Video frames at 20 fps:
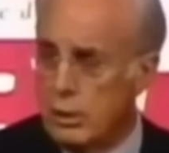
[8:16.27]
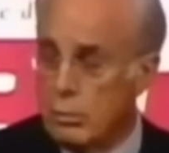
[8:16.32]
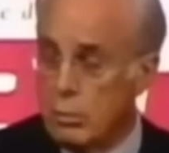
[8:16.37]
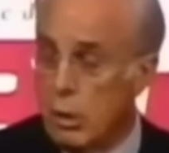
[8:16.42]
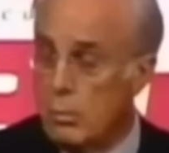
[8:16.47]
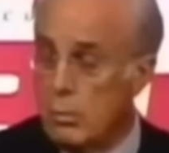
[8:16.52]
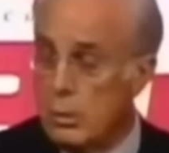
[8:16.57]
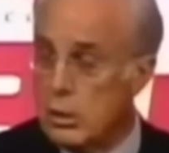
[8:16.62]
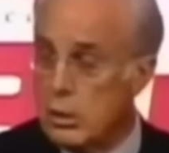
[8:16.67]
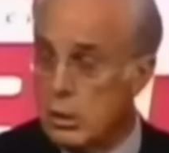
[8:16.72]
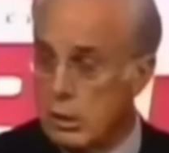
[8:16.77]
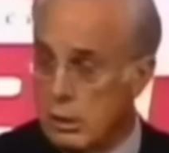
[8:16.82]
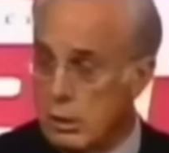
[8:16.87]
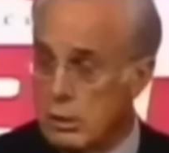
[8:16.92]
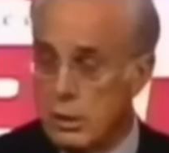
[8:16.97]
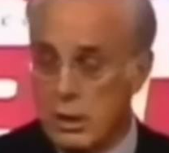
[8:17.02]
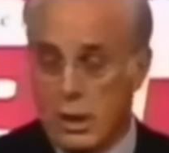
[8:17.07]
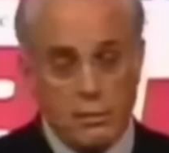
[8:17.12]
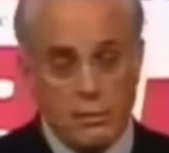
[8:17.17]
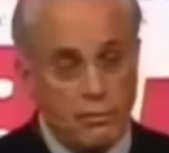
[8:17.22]
The Romans
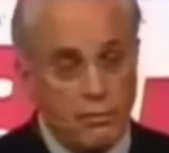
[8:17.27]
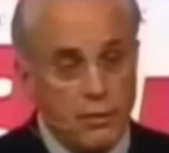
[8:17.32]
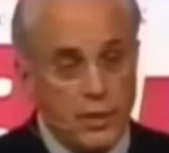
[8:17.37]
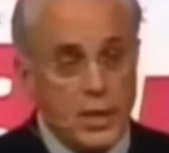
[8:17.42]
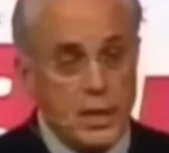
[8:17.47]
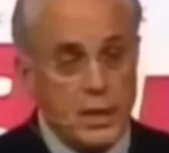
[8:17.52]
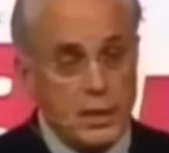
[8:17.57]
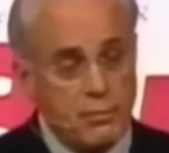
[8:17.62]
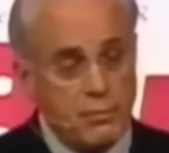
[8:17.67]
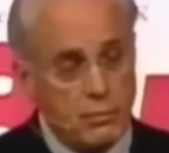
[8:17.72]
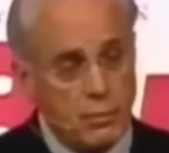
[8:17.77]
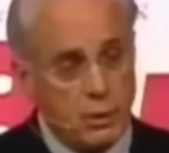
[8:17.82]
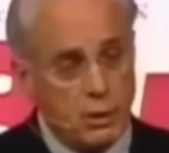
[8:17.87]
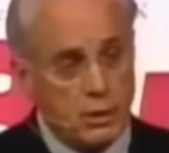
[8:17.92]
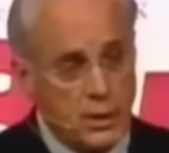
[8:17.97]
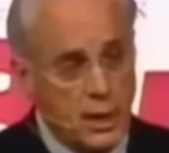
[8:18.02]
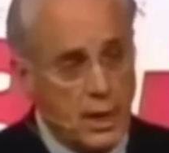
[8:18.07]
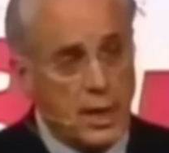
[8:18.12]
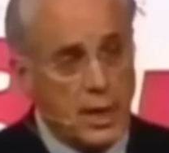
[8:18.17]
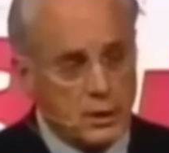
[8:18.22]
set a fee for a
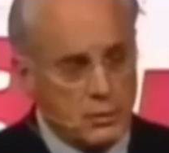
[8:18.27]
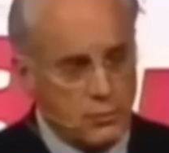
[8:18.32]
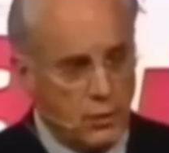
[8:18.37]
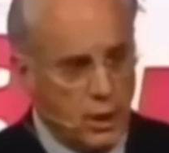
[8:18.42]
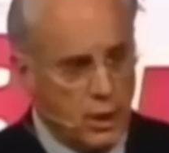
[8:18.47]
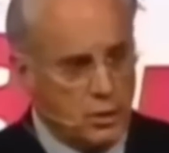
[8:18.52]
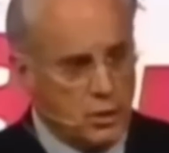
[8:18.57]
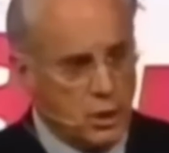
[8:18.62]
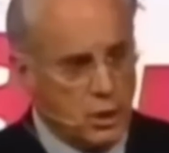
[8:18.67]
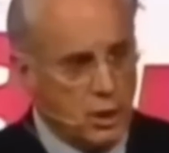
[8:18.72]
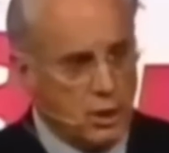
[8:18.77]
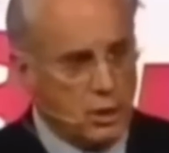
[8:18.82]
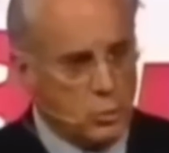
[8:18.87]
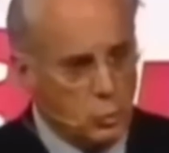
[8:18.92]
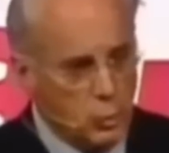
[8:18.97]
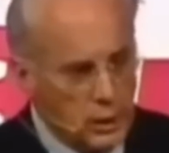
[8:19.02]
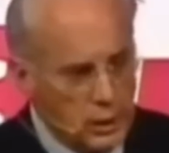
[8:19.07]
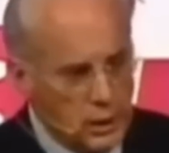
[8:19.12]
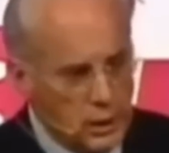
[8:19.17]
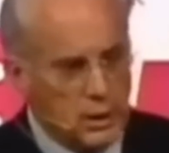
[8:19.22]
tax franchise.
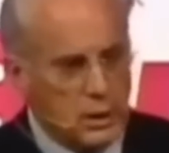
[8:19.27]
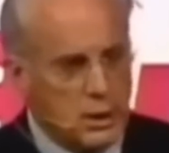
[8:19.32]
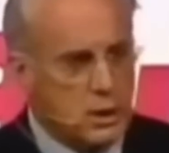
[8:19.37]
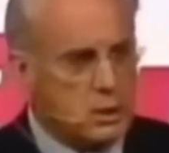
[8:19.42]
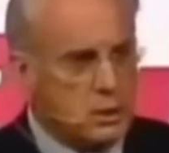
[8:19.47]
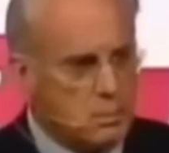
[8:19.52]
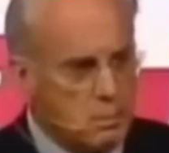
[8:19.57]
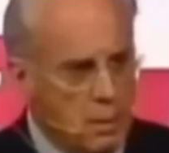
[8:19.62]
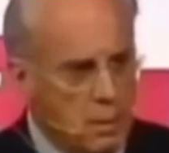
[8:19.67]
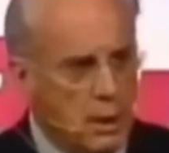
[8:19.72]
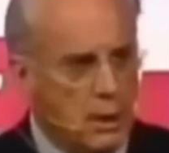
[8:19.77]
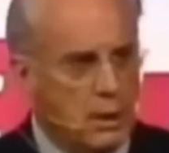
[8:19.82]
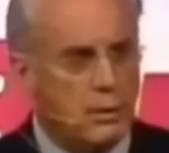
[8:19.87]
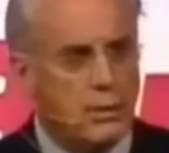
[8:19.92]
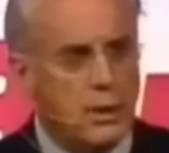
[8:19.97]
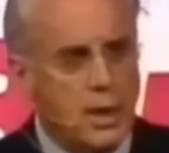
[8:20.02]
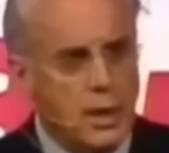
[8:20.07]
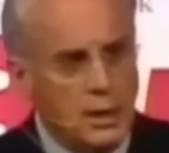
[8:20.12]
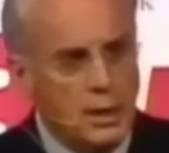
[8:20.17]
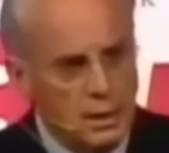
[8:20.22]
"We need this amount